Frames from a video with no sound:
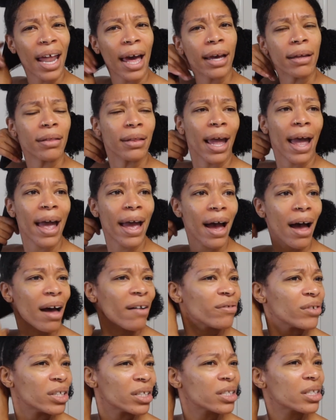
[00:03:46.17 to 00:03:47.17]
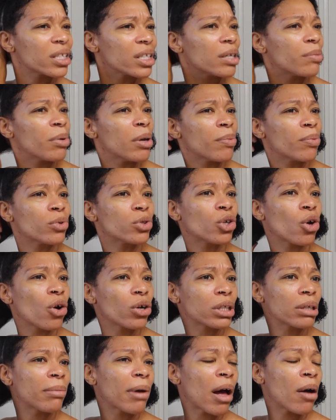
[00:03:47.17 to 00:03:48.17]
Like, that obviously people
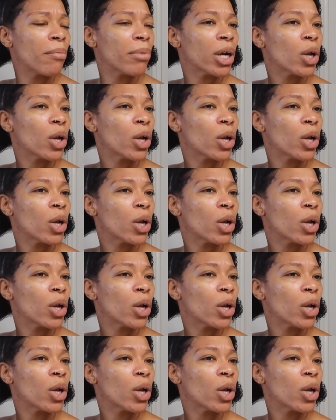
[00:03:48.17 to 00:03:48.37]
talked about,